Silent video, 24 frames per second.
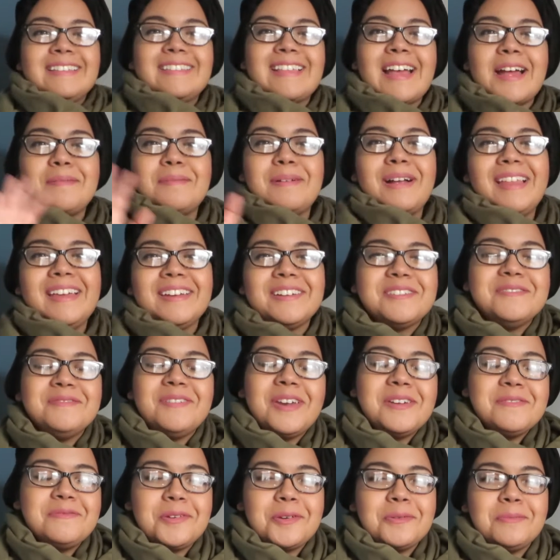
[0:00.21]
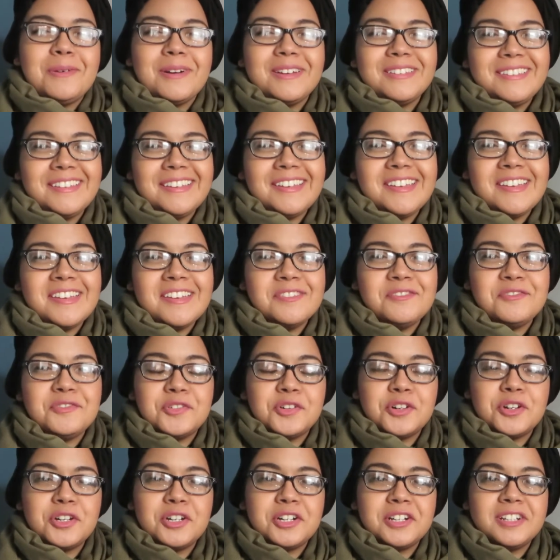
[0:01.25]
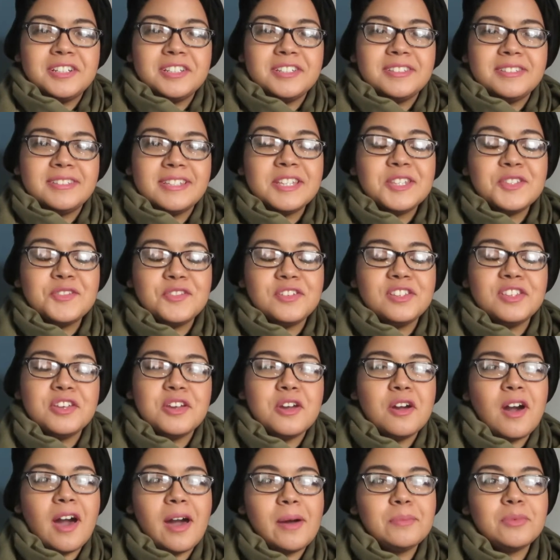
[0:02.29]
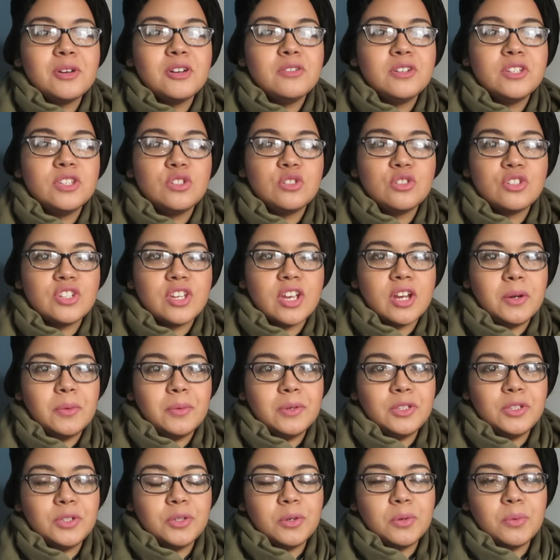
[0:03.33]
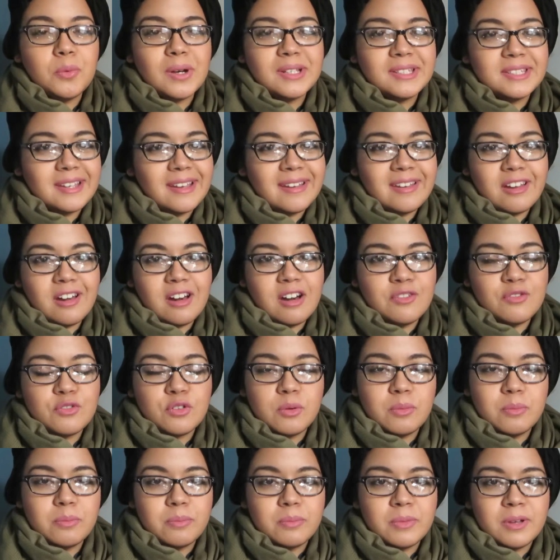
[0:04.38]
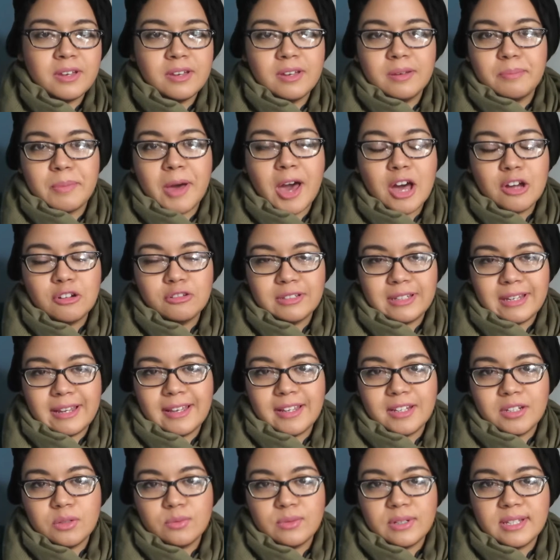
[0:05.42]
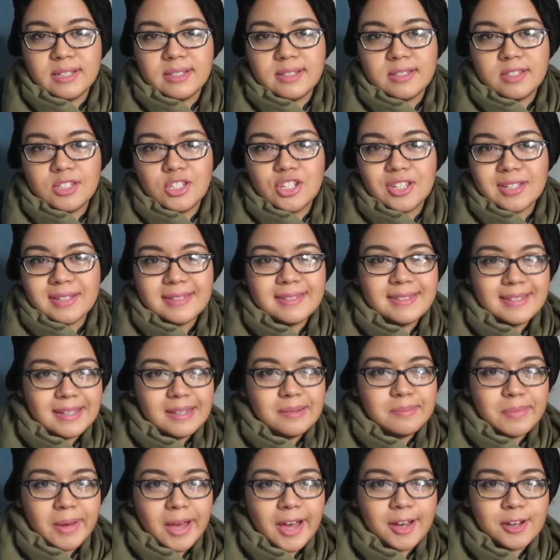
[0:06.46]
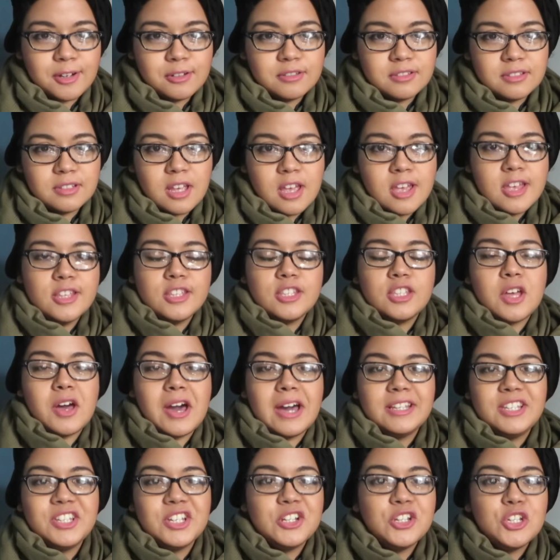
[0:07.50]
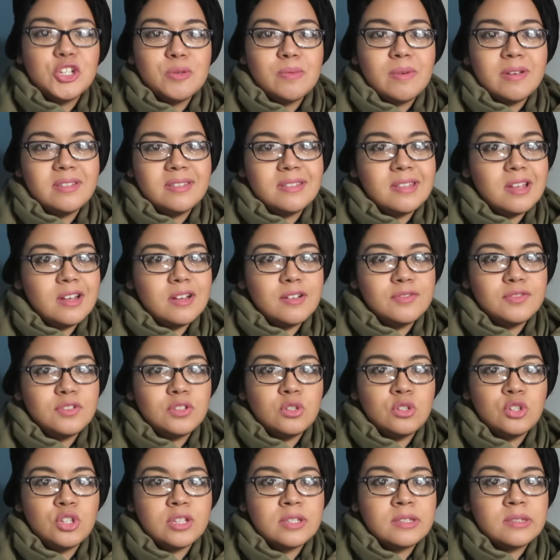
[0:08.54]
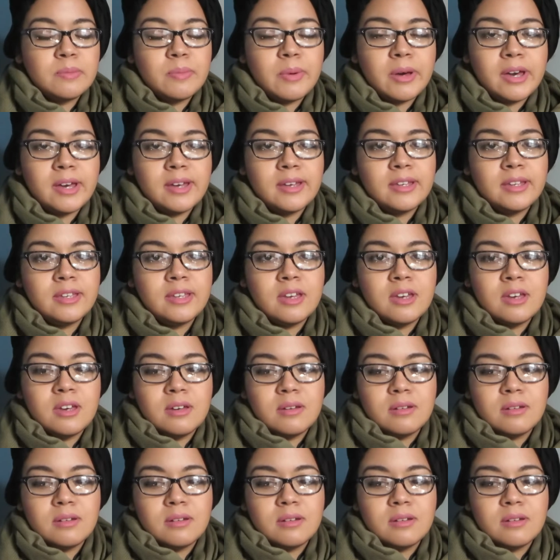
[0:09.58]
Assalamu alaikum everybody. For this video I'm going to share with you what I got from Poundland with just £10. So I challenged myself to just buy